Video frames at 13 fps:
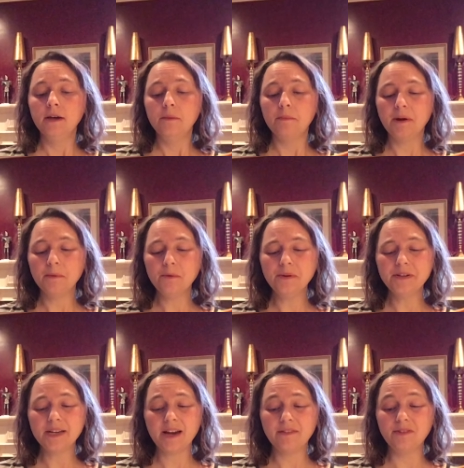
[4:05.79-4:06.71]
but I'm going
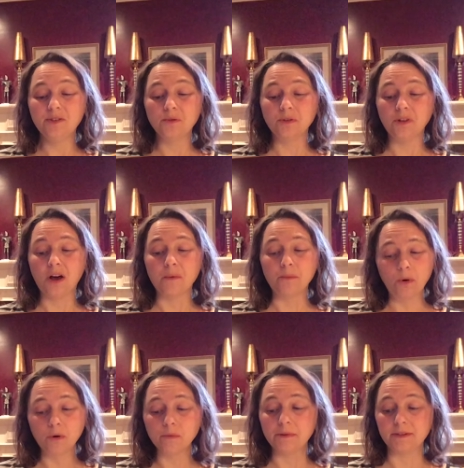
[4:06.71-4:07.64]
to have to do a lot
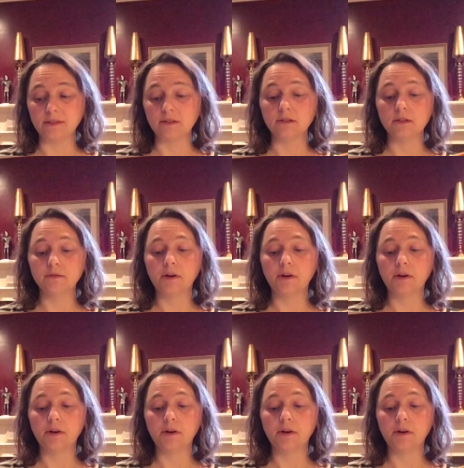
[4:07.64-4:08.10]
more business